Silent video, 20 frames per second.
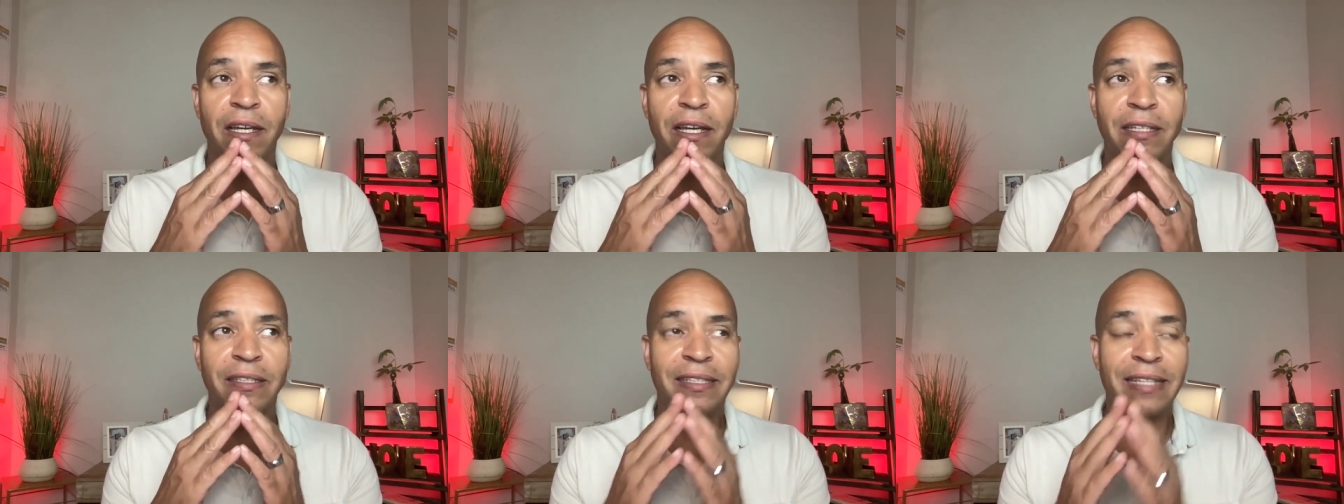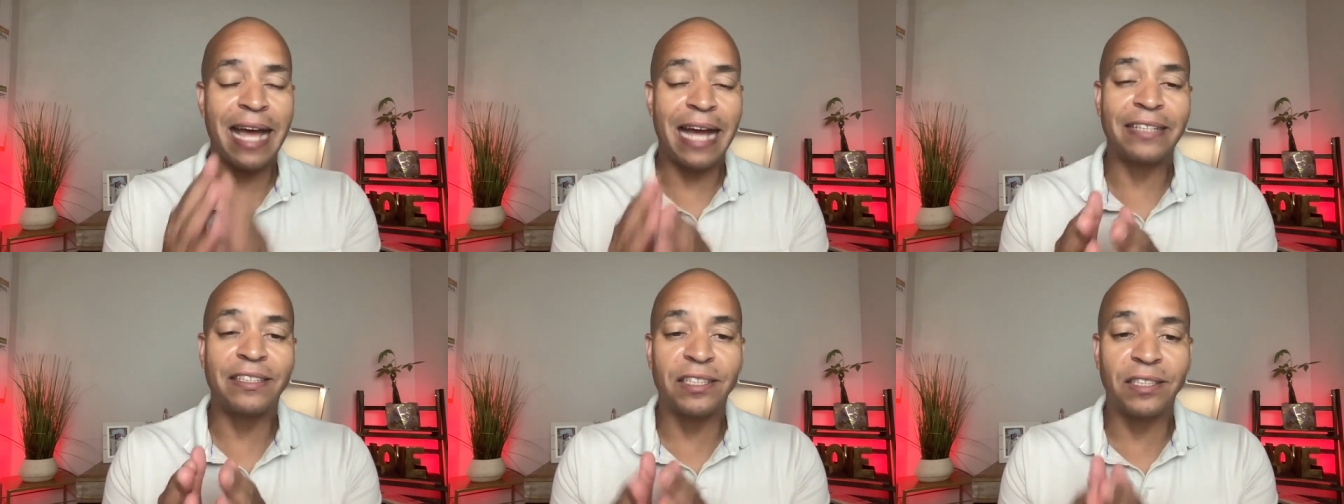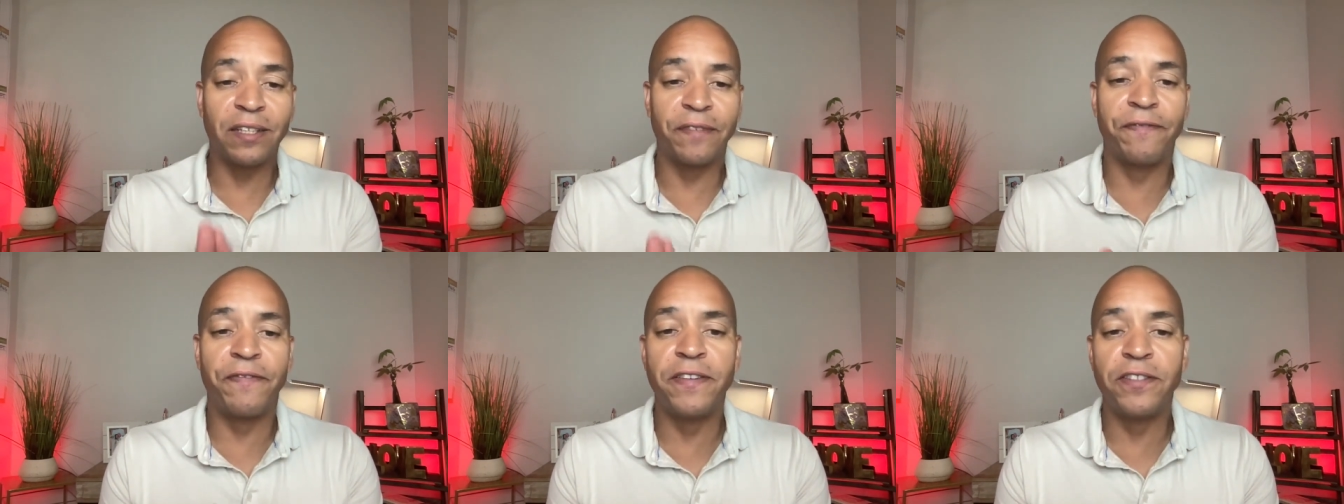is not
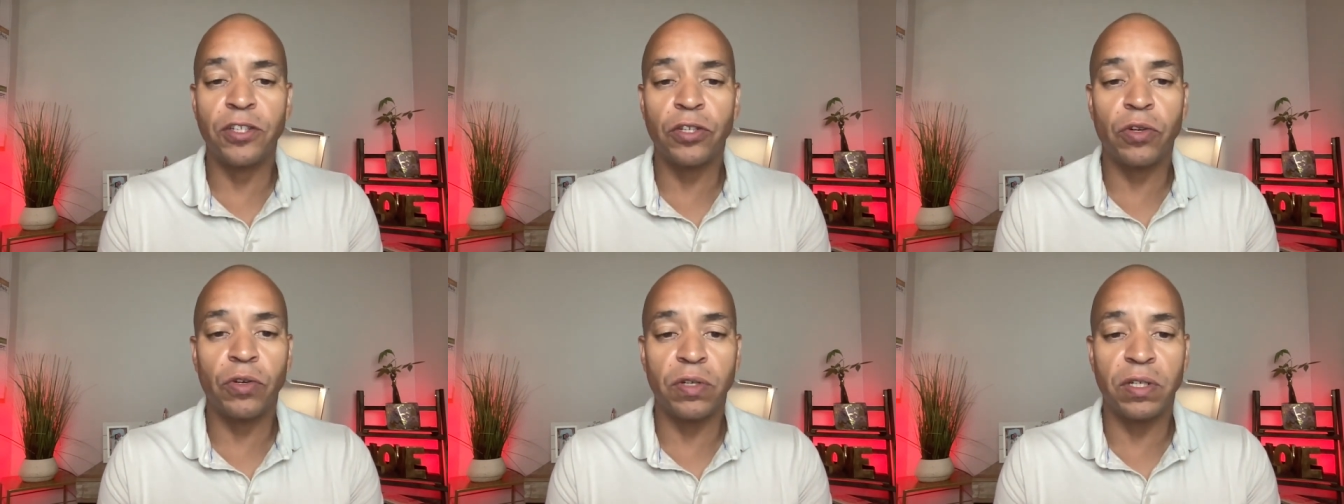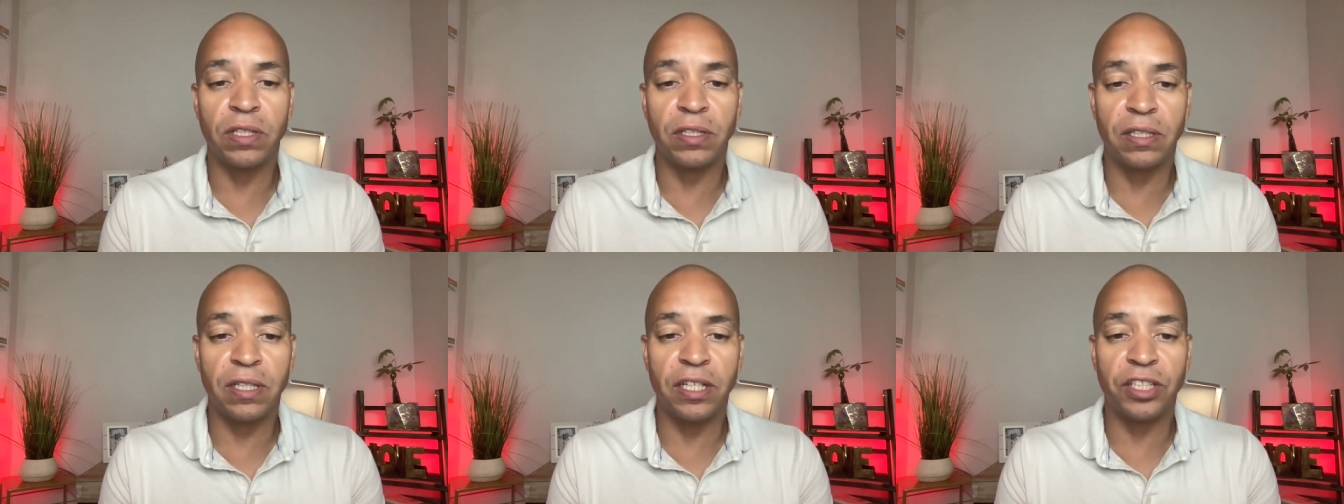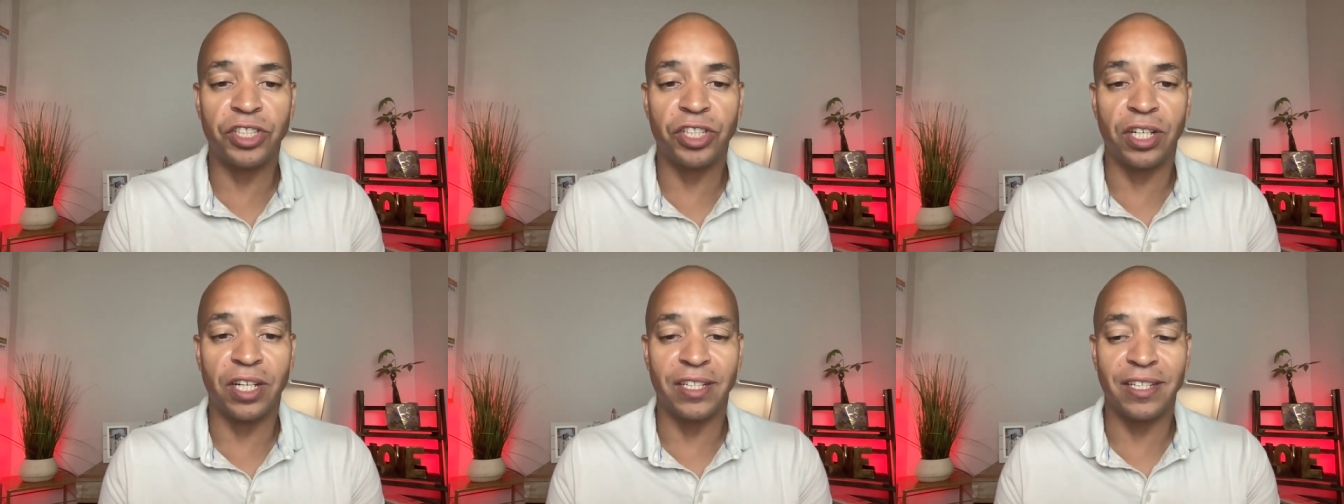just a physical
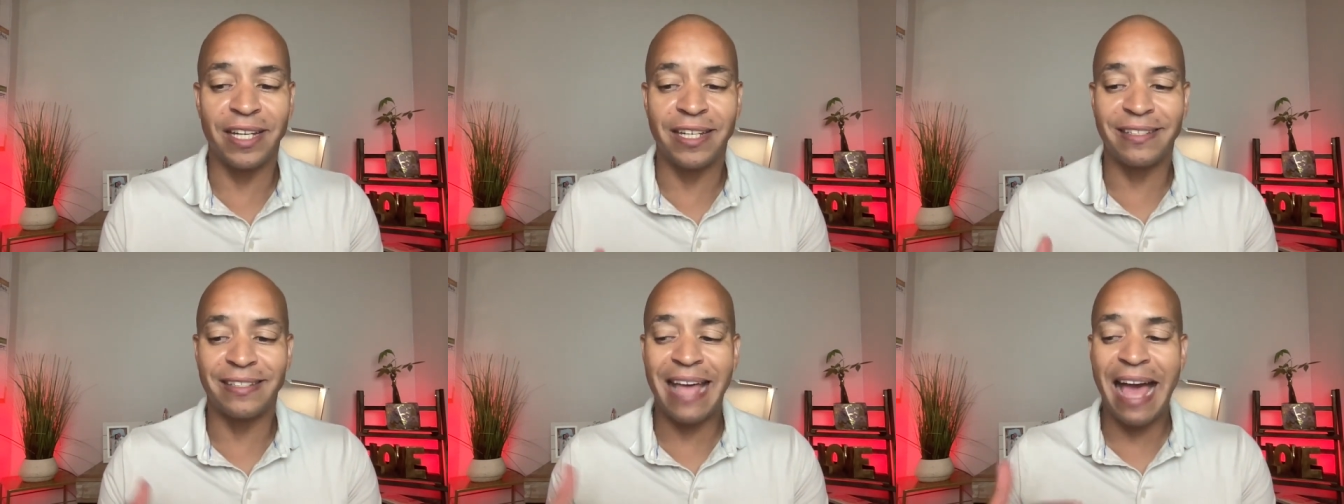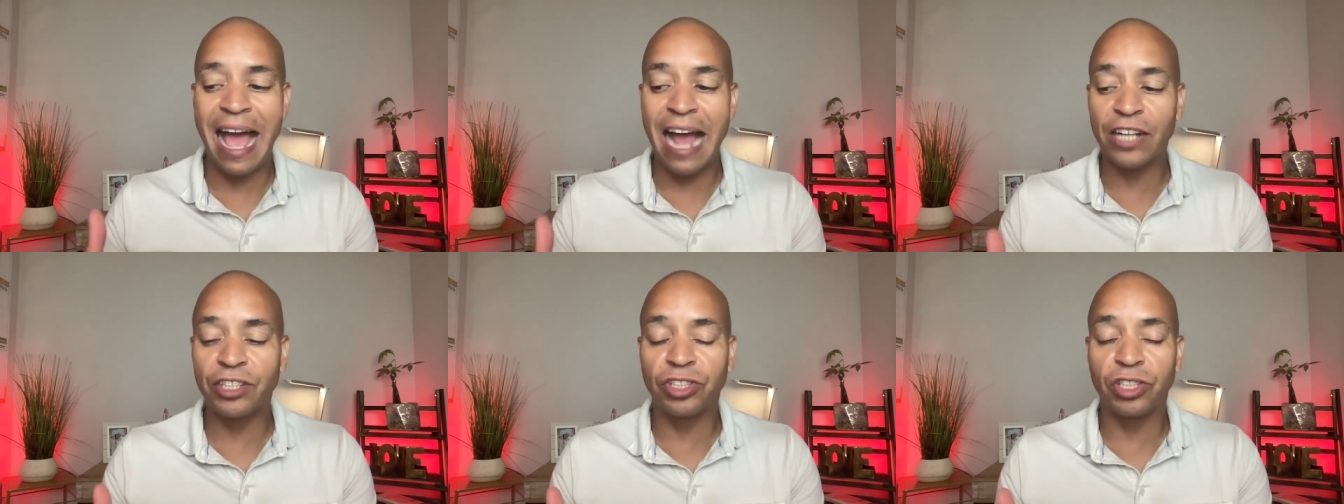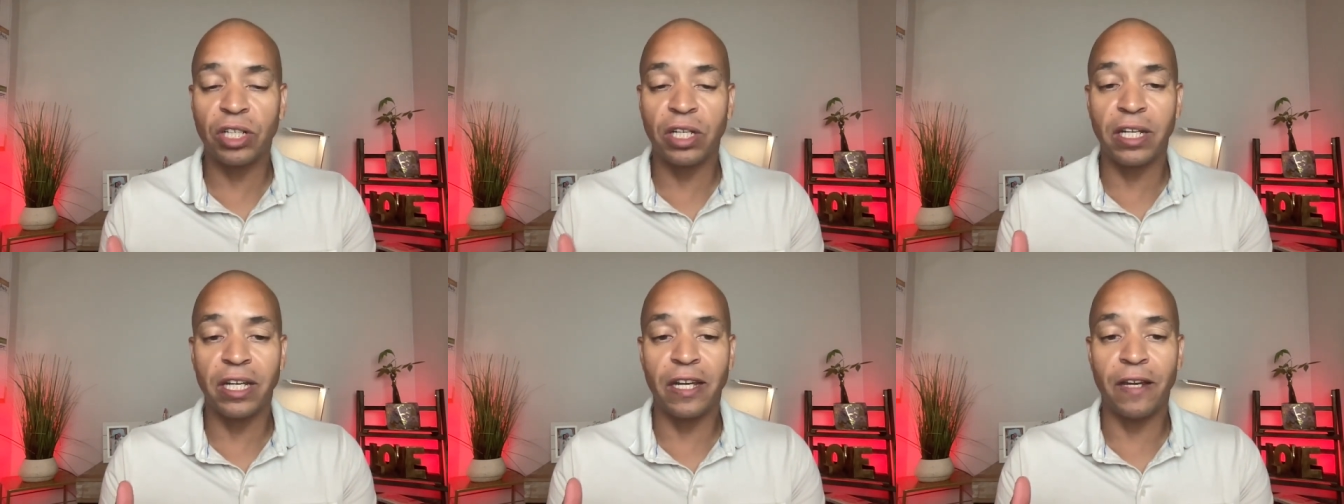condition, it is
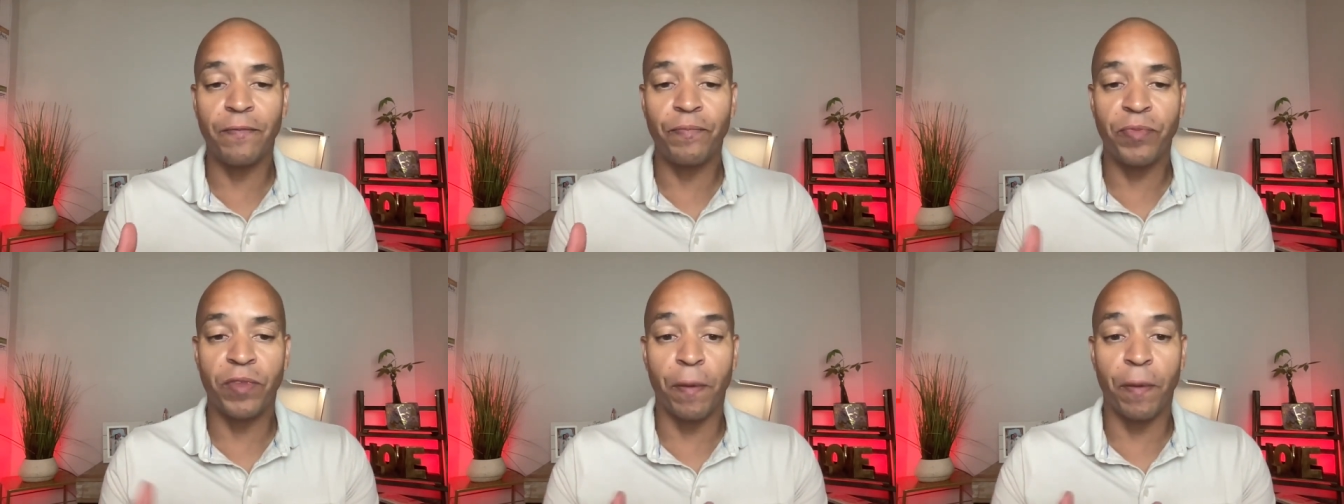actually